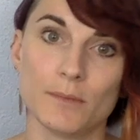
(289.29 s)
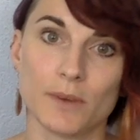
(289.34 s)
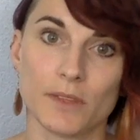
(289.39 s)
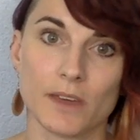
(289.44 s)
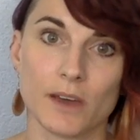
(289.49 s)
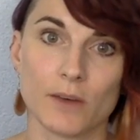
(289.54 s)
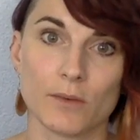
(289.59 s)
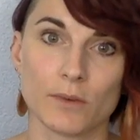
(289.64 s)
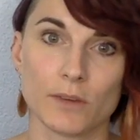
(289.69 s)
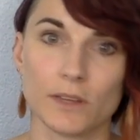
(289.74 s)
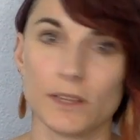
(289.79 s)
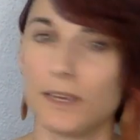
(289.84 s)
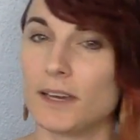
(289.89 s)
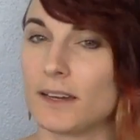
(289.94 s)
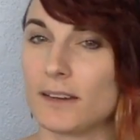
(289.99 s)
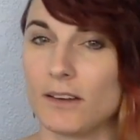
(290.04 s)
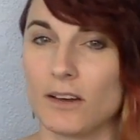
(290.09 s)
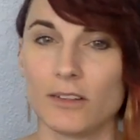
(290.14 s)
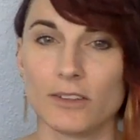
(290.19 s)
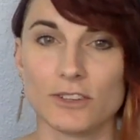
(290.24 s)
without really
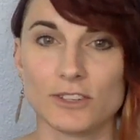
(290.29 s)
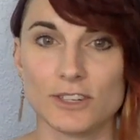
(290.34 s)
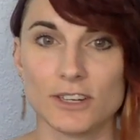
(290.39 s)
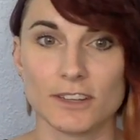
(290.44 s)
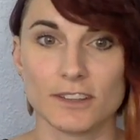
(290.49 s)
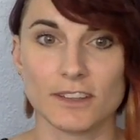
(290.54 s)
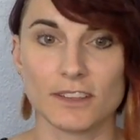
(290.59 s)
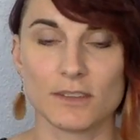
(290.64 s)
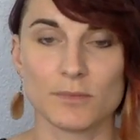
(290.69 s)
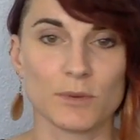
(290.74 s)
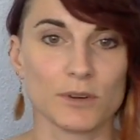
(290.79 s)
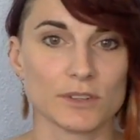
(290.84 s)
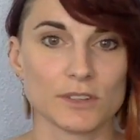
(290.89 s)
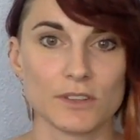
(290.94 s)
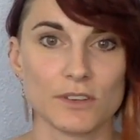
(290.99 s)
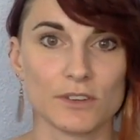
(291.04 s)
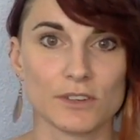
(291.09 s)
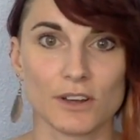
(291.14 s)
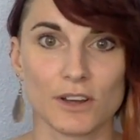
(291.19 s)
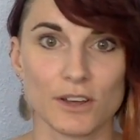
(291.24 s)
acknowledging that the person
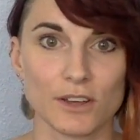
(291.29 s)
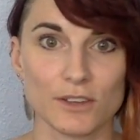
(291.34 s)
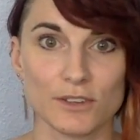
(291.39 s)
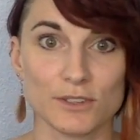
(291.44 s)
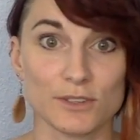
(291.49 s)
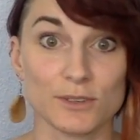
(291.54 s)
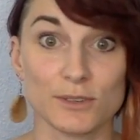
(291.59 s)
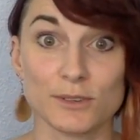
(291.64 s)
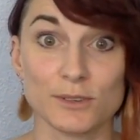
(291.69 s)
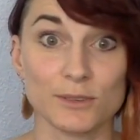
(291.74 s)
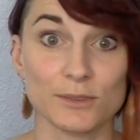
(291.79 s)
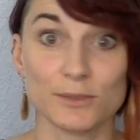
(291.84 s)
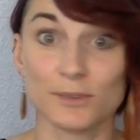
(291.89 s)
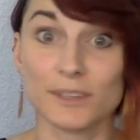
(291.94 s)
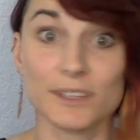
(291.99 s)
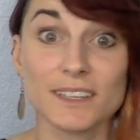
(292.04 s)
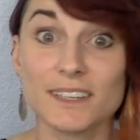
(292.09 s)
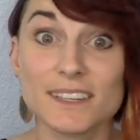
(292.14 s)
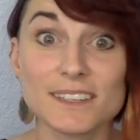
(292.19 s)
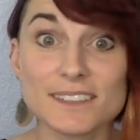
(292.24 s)
they're talking to
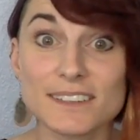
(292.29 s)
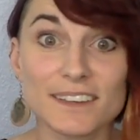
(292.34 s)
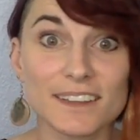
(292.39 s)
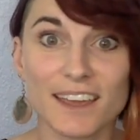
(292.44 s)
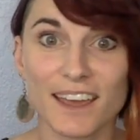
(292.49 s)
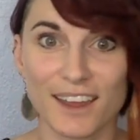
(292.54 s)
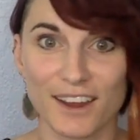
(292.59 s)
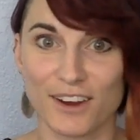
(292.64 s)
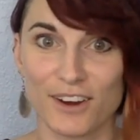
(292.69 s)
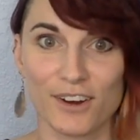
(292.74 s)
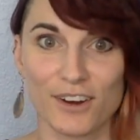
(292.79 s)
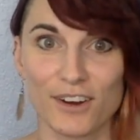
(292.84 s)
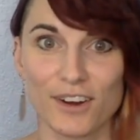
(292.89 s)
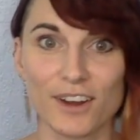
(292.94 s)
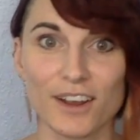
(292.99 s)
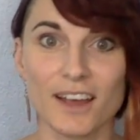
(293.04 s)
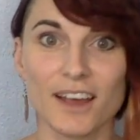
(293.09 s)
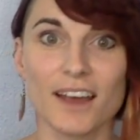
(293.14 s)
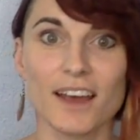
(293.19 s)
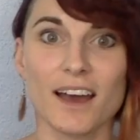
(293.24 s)
really doesn't care
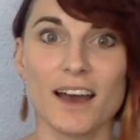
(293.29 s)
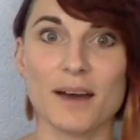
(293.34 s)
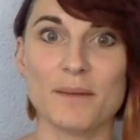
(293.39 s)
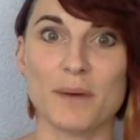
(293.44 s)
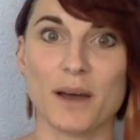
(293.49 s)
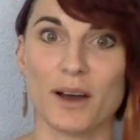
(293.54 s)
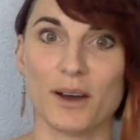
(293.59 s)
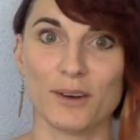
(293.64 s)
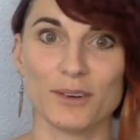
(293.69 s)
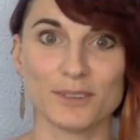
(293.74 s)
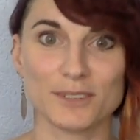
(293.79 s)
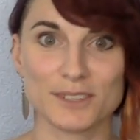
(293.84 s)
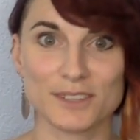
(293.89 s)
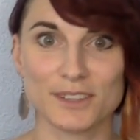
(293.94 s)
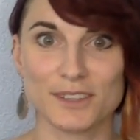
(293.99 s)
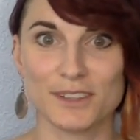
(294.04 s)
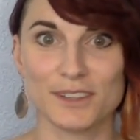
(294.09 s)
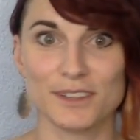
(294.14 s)
about